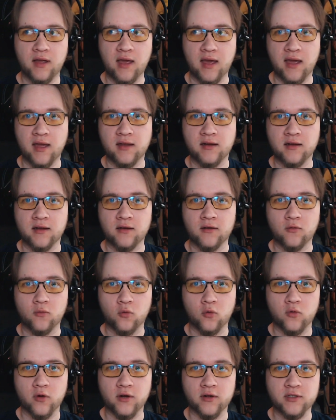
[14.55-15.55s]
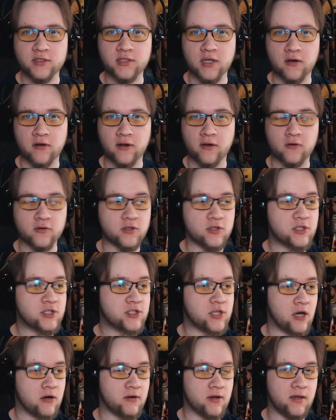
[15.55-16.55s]
and WarriorSarri, or just
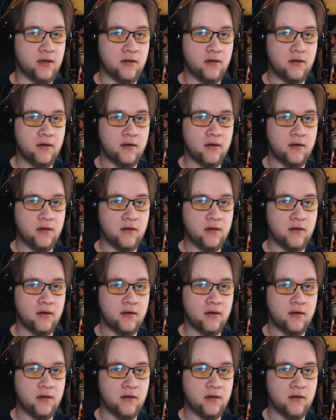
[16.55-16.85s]
Sarri,